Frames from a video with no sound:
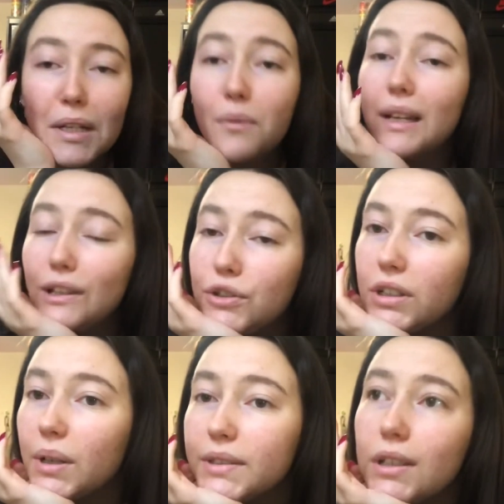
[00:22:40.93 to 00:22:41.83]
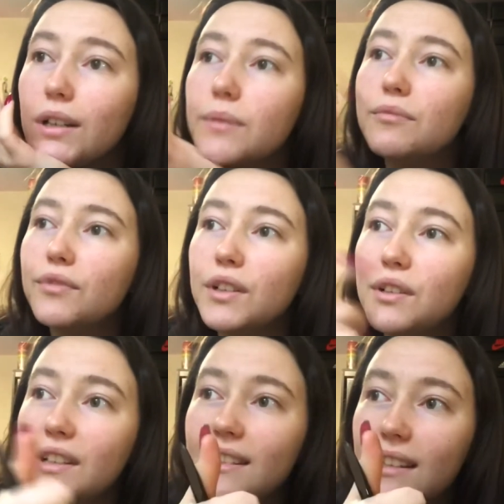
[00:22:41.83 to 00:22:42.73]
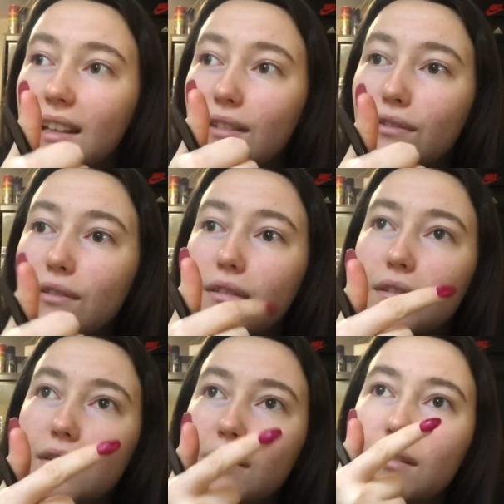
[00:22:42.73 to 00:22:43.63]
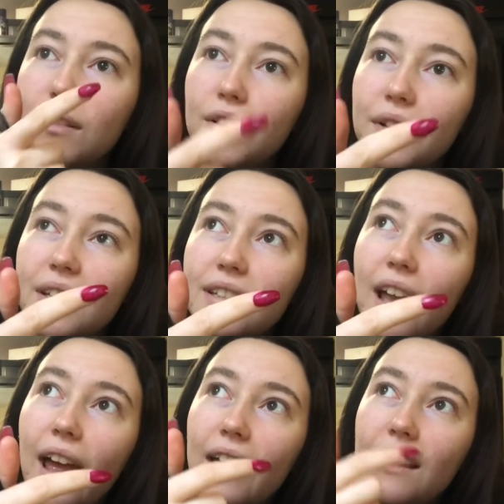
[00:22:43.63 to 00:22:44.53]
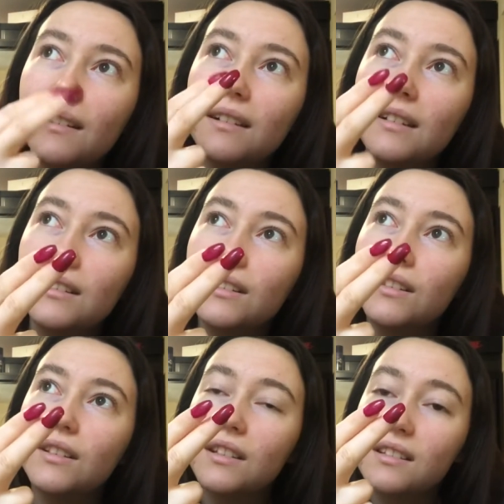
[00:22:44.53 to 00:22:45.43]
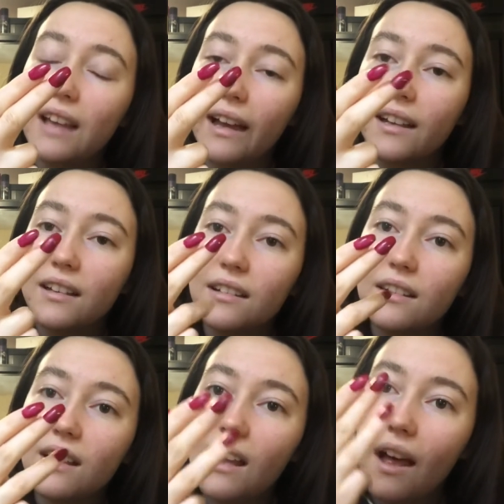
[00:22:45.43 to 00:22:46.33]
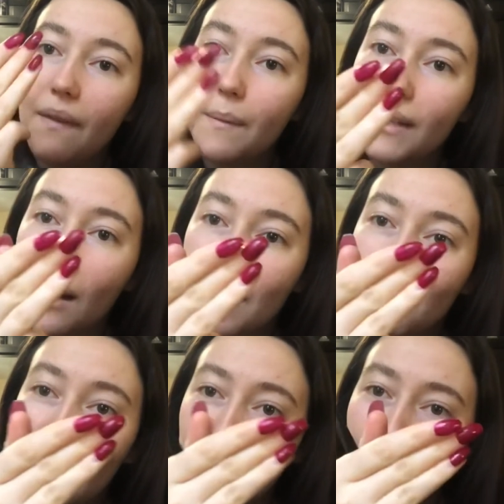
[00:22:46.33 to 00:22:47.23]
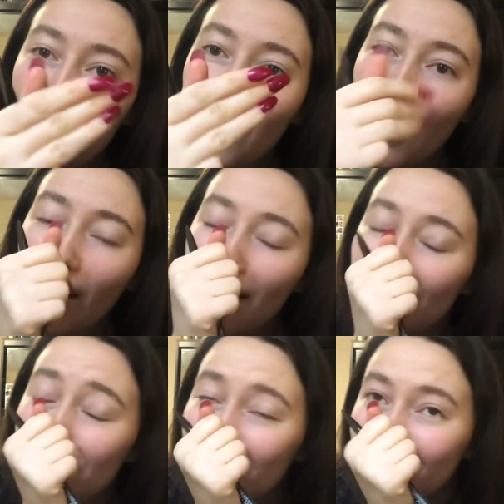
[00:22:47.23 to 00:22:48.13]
We're literally going home for New Year's Eve, New Year's Day, the 2nd, and then we're coming back on the 3rd.